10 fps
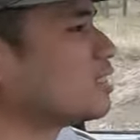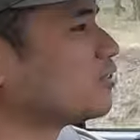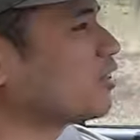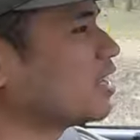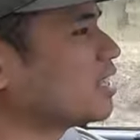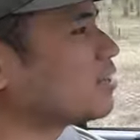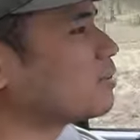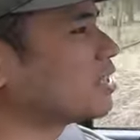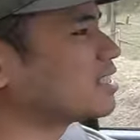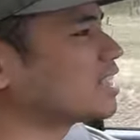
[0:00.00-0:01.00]
to find
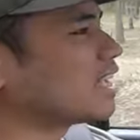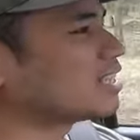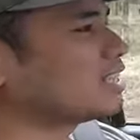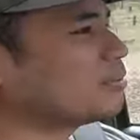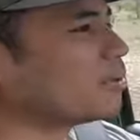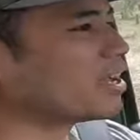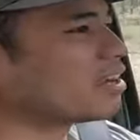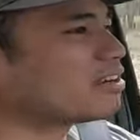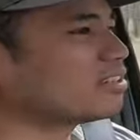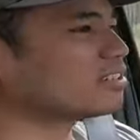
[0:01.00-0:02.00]
out exactly
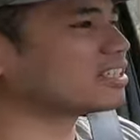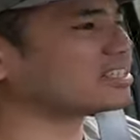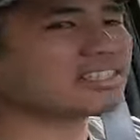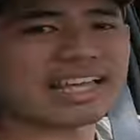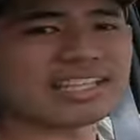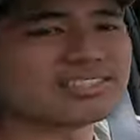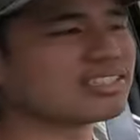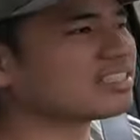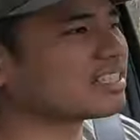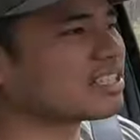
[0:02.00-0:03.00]
where the
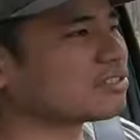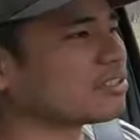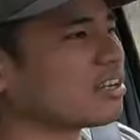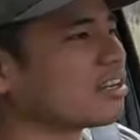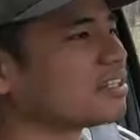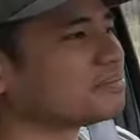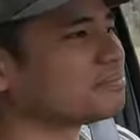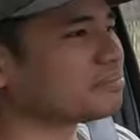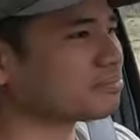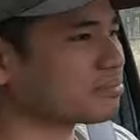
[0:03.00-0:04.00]
gasoline stations are,
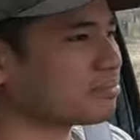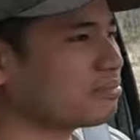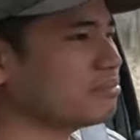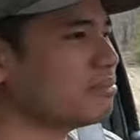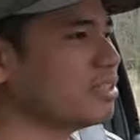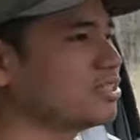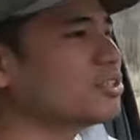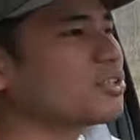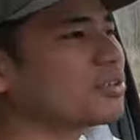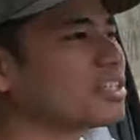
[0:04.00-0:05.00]

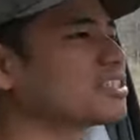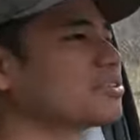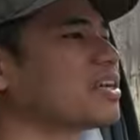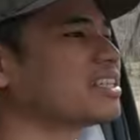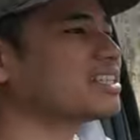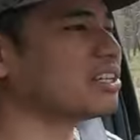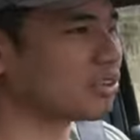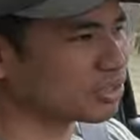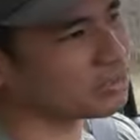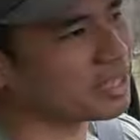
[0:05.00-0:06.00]
so you don't get stranded
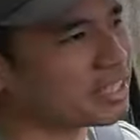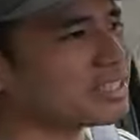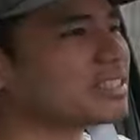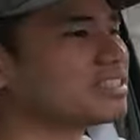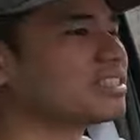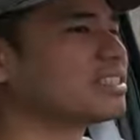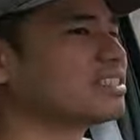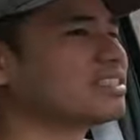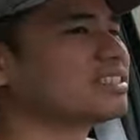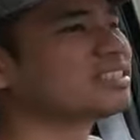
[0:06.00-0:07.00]
along the way.
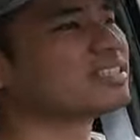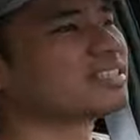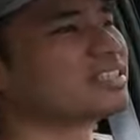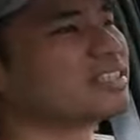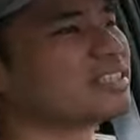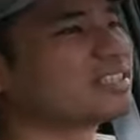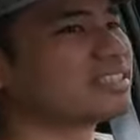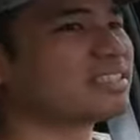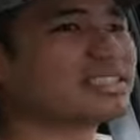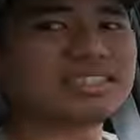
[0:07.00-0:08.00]
What's your
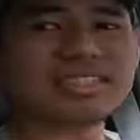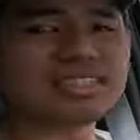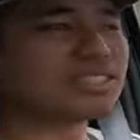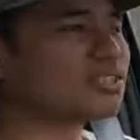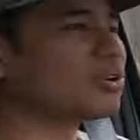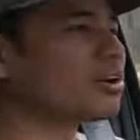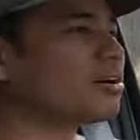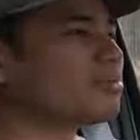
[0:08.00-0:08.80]
tip? So